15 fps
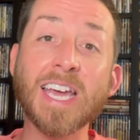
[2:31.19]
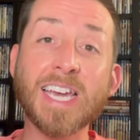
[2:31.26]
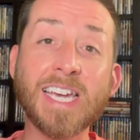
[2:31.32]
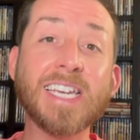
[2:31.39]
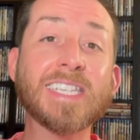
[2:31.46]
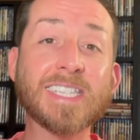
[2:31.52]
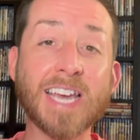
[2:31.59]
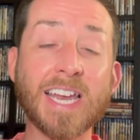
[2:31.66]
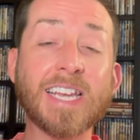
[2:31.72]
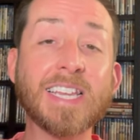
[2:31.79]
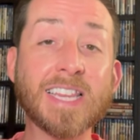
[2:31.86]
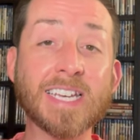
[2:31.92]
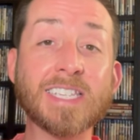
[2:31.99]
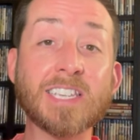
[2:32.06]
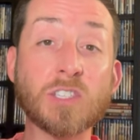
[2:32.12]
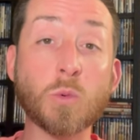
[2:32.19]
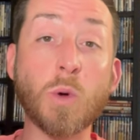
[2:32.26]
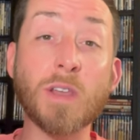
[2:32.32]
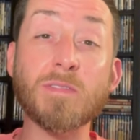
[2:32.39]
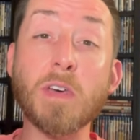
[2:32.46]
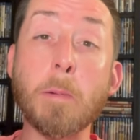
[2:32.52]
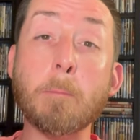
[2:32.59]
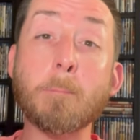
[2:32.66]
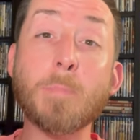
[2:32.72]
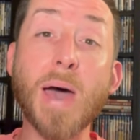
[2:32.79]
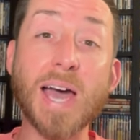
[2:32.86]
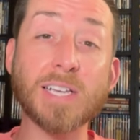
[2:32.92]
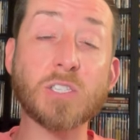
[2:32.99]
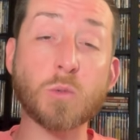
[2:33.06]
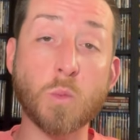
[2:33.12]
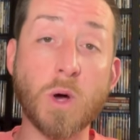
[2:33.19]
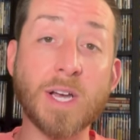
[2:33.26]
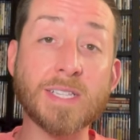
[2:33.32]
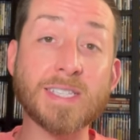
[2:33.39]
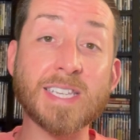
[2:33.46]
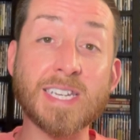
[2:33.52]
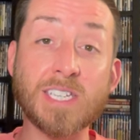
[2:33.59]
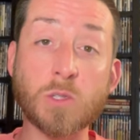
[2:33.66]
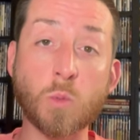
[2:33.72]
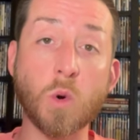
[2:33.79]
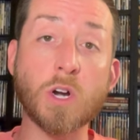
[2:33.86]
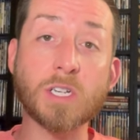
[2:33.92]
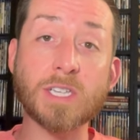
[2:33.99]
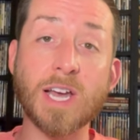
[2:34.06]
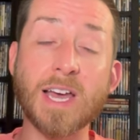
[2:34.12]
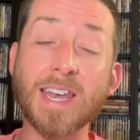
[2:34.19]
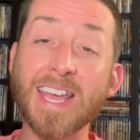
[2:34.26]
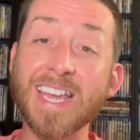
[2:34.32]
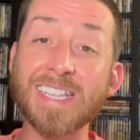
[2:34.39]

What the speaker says: He said he thinks it's one of the best ones that he's worked on.